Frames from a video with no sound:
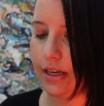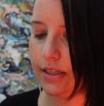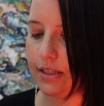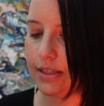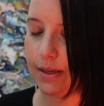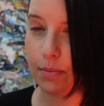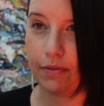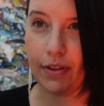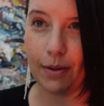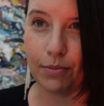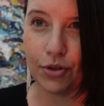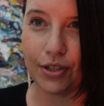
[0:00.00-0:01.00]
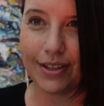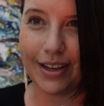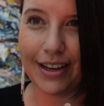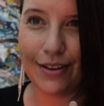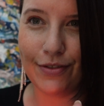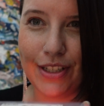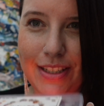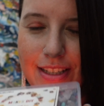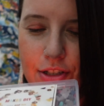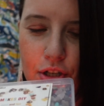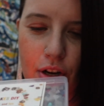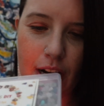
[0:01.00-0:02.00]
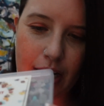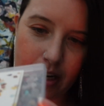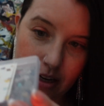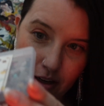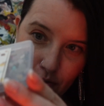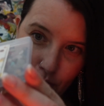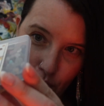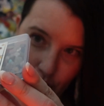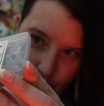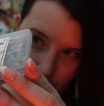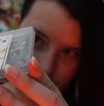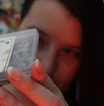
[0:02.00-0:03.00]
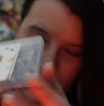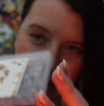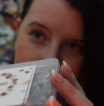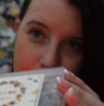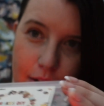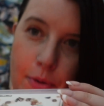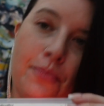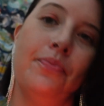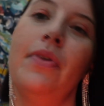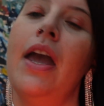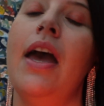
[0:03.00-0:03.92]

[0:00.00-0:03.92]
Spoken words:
that some of them just kind of disintegrated, unfortunately. So,